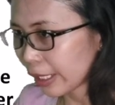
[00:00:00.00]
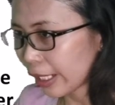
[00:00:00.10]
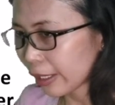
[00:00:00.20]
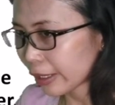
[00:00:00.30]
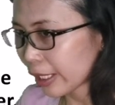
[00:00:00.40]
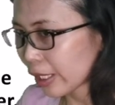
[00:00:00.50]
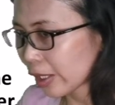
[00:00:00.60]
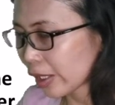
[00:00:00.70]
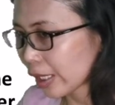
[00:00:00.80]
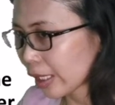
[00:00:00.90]
there
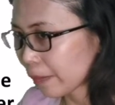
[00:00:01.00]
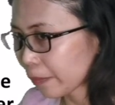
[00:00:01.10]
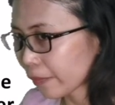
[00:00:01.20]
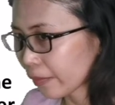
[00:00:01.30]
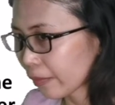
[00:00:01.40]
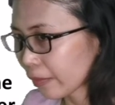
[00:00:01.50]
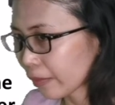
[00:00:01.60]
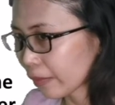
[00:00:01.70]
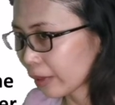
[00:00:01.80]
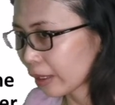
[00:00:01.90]
is
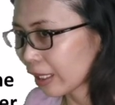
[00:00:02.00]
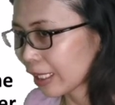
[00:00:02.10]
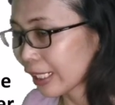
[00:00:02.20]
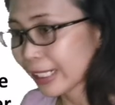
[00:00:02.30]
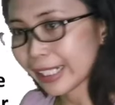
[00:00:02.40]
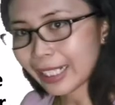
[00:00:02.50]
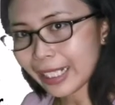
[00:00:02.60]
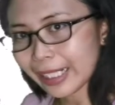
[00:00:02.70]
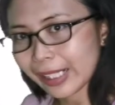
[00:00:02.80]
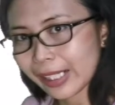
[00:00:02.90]

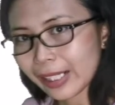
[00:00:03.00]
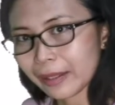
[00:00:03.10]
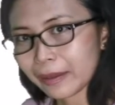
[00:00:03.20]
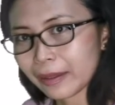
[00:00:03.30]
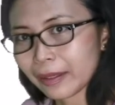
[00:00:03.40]
dilate